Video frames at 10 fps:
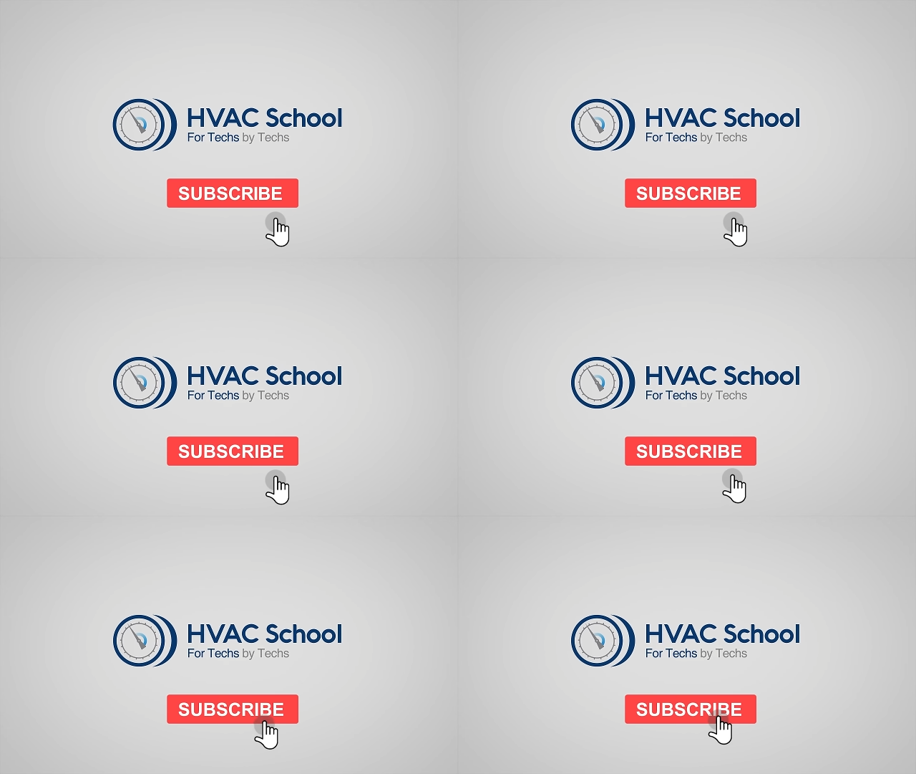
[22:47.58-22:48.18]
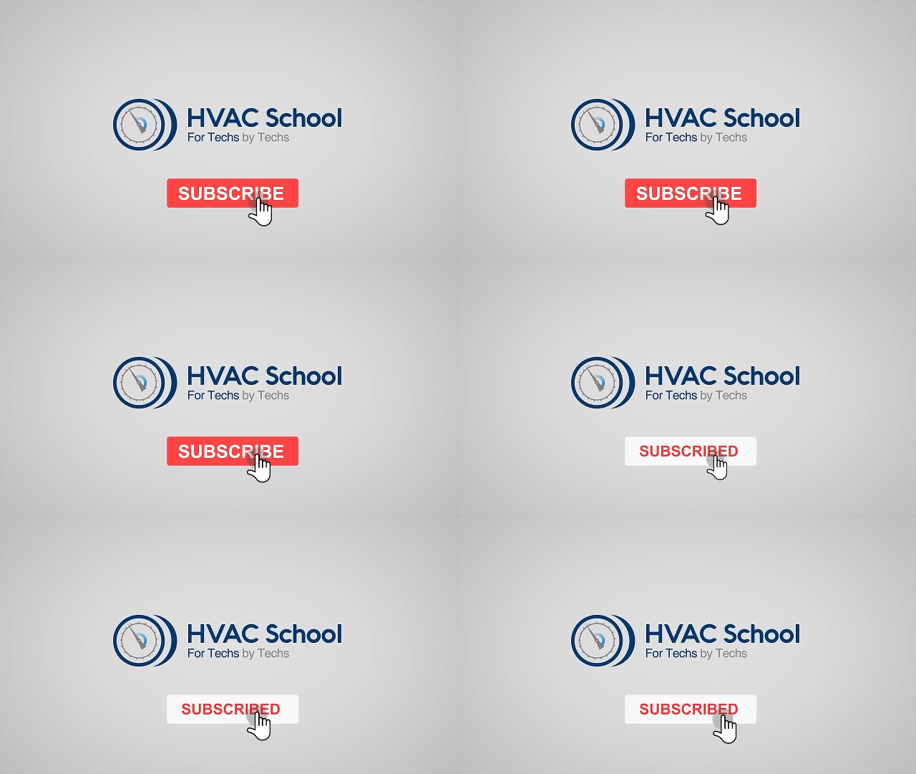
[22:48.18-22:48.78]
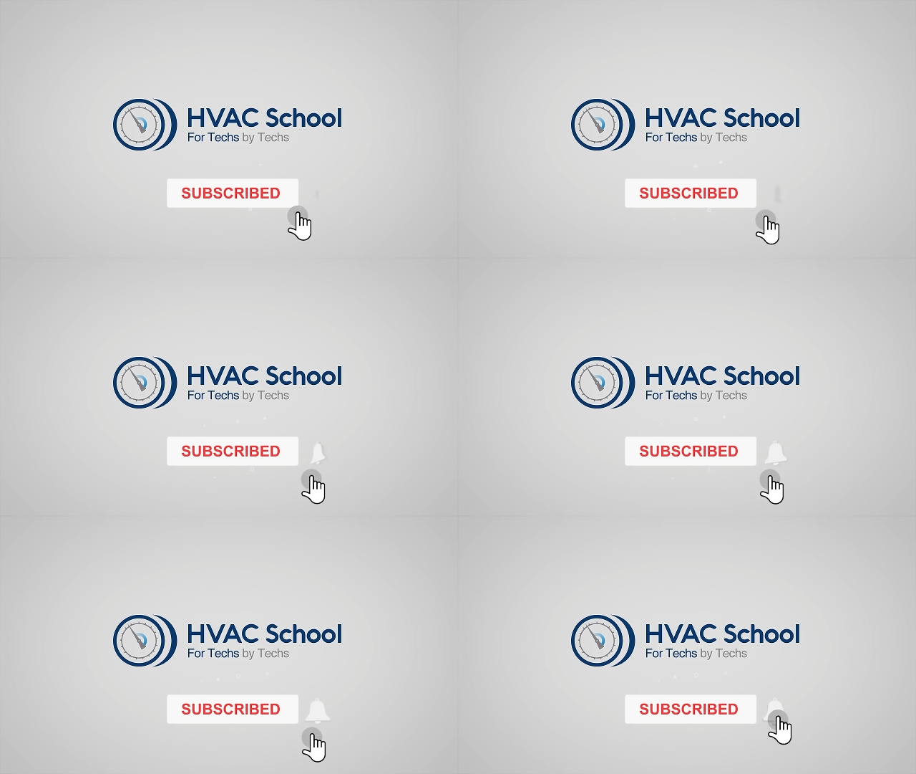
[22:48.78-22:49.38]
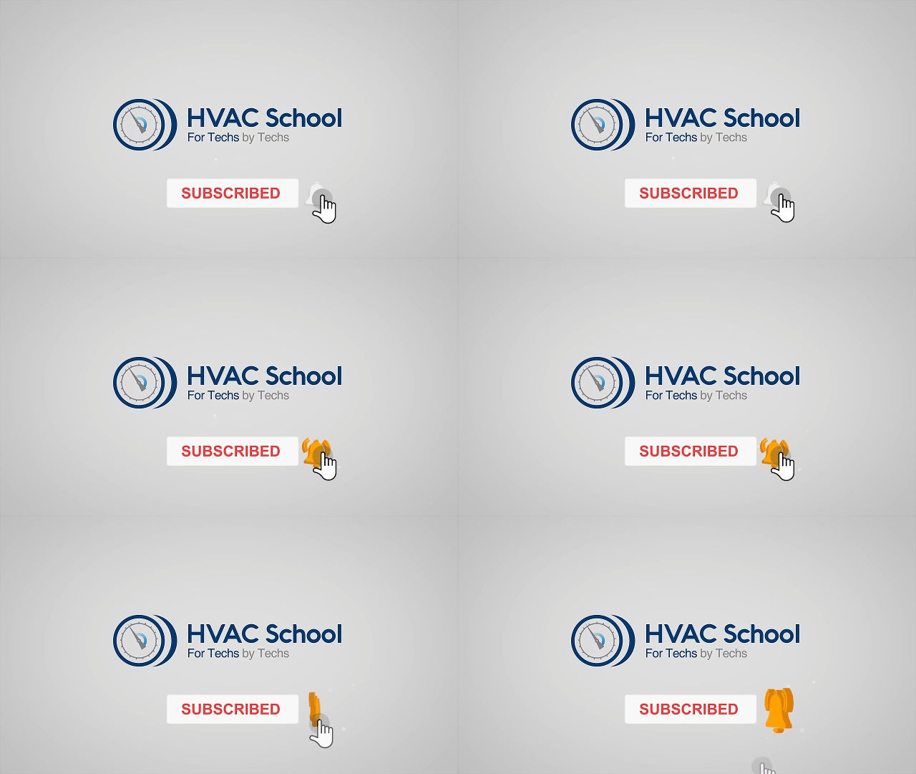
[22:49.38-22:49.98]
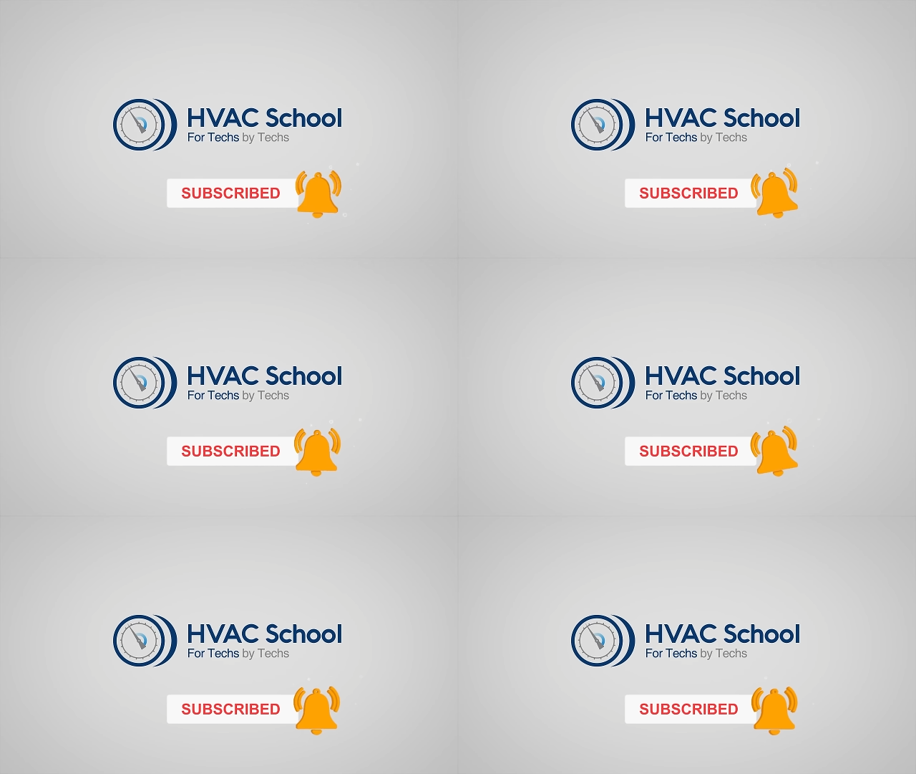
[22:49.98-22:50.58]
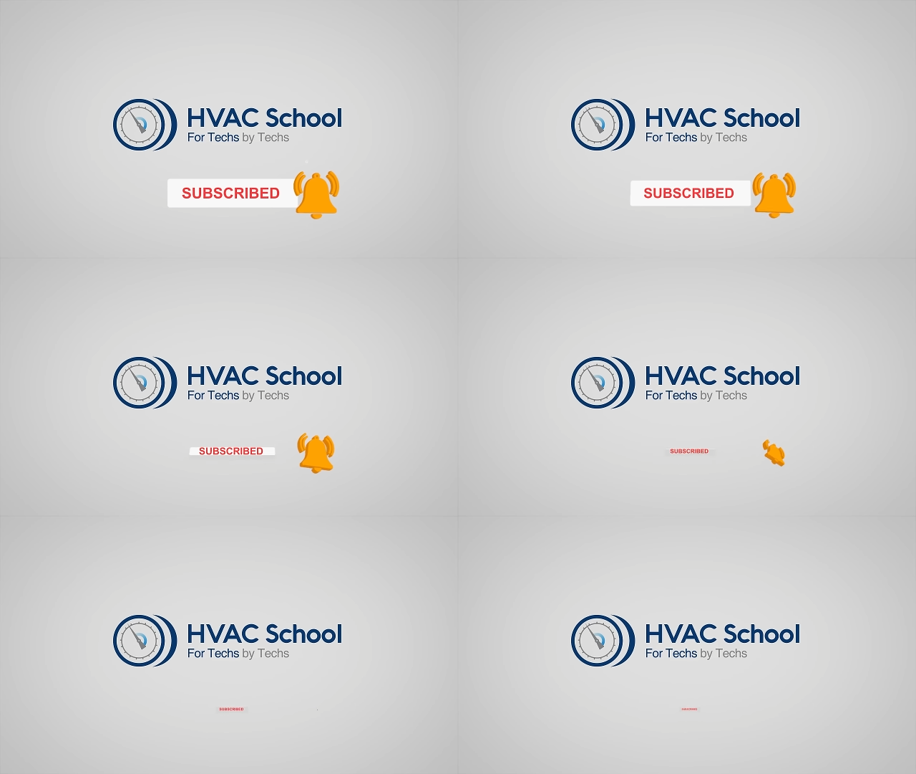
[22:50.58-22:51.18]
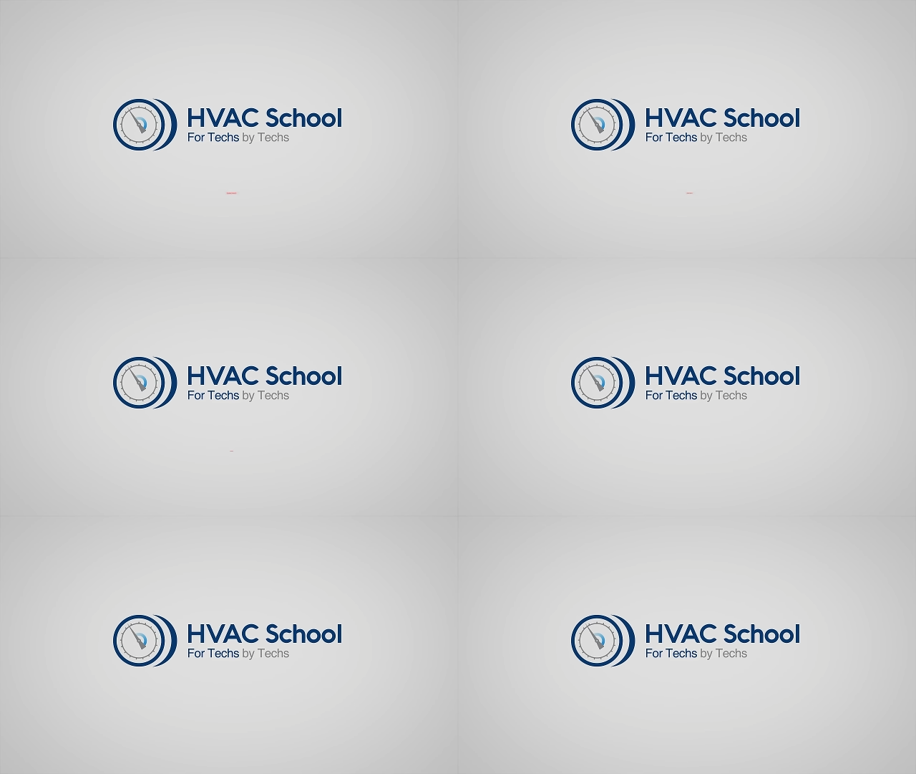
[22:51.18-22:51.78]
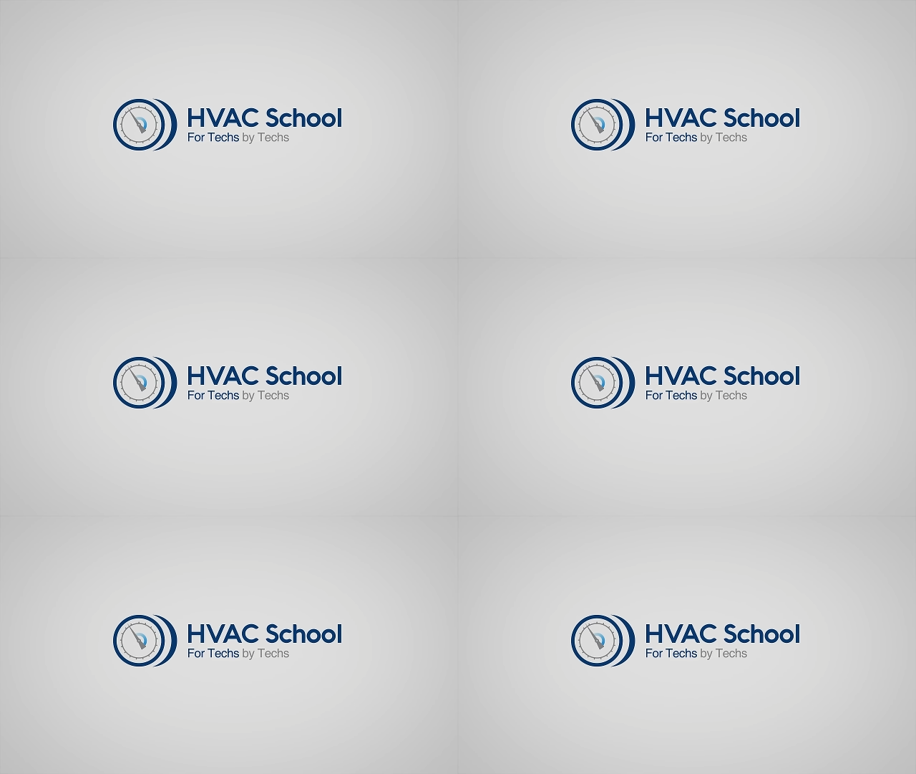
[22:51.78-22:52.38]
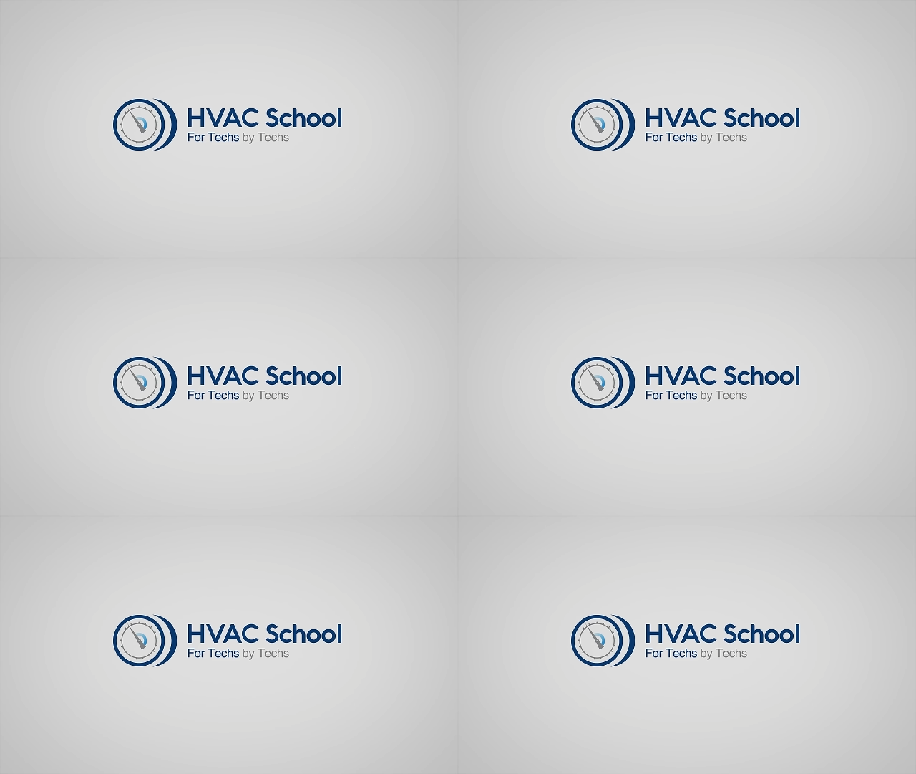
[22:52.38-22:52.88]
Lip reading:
[unreadable: no face in view]